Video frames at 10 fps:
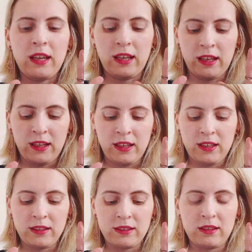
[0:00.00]

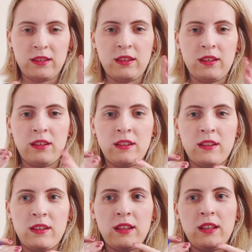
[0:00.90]
and
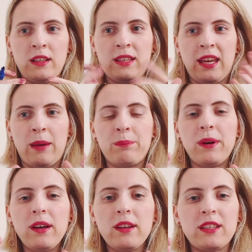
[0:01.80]

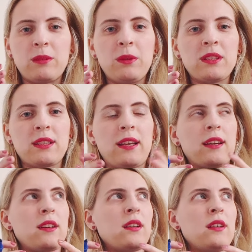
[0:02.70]
lijepa, it means
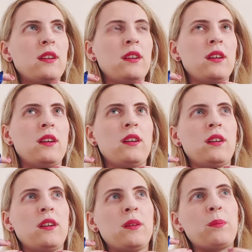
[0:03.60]
like
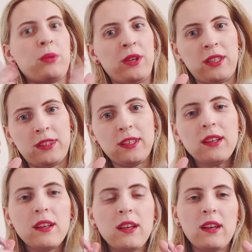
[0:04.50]
pretty,